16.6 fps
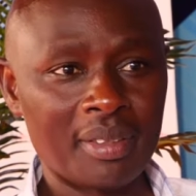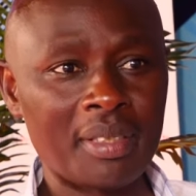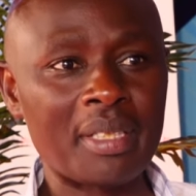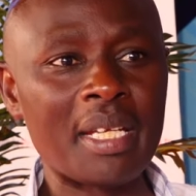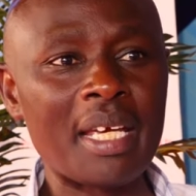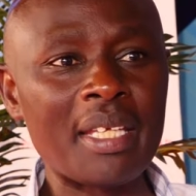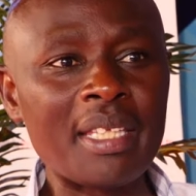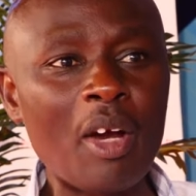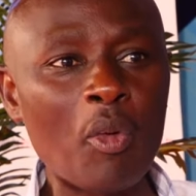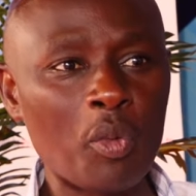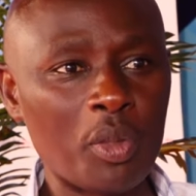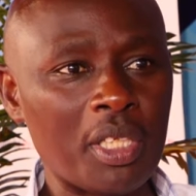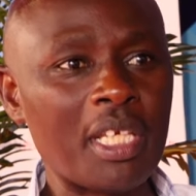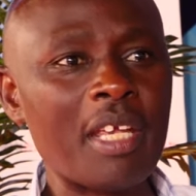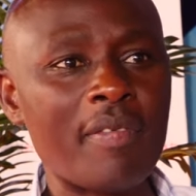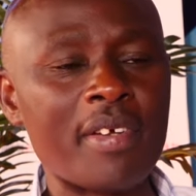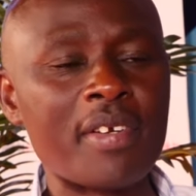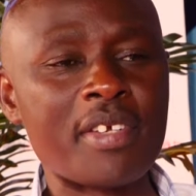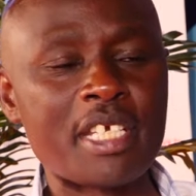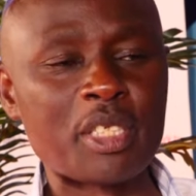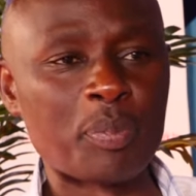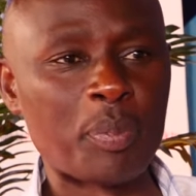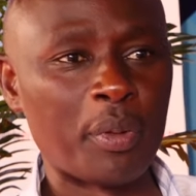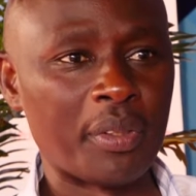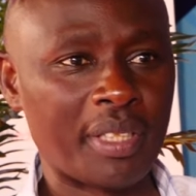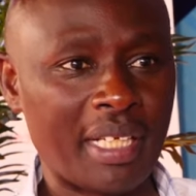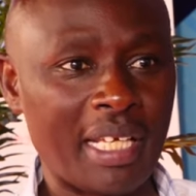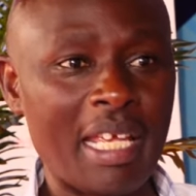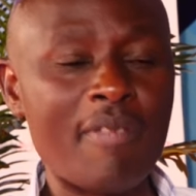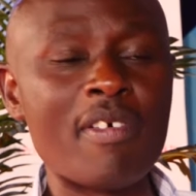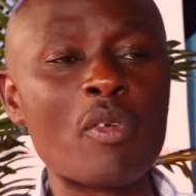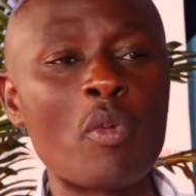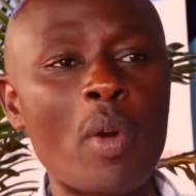Neither could he even respond.
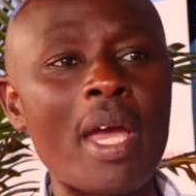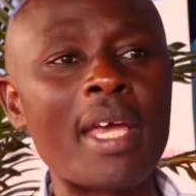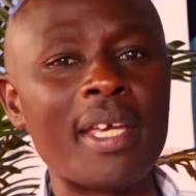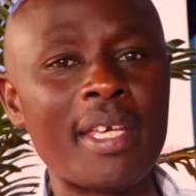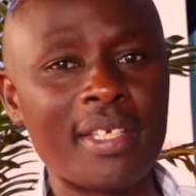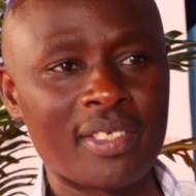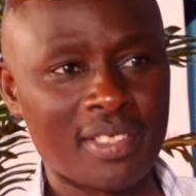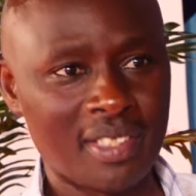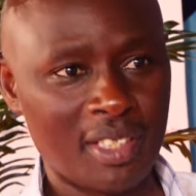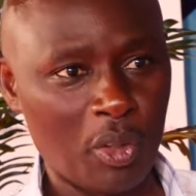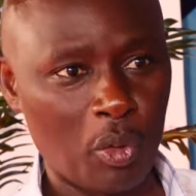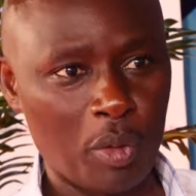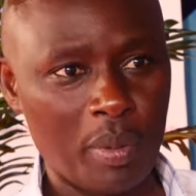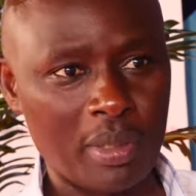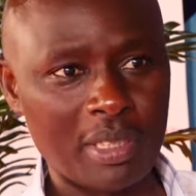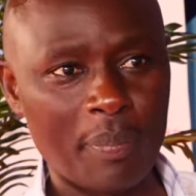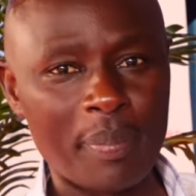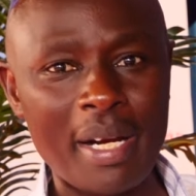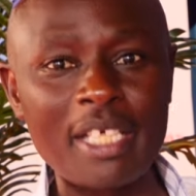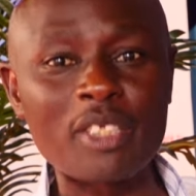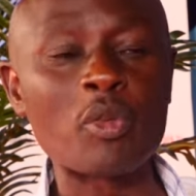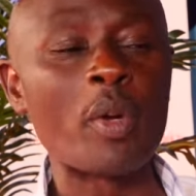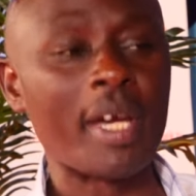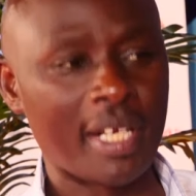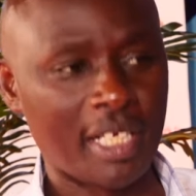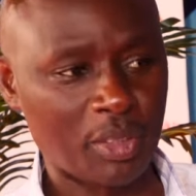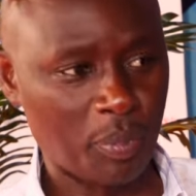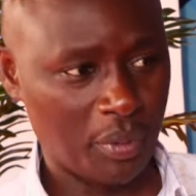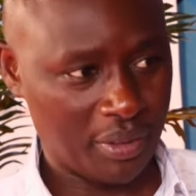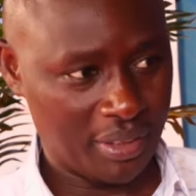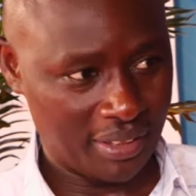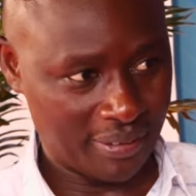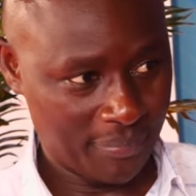Even where he is, he could be surprised we are
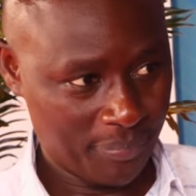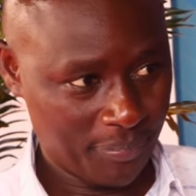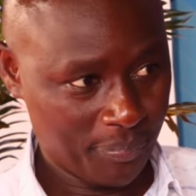responding.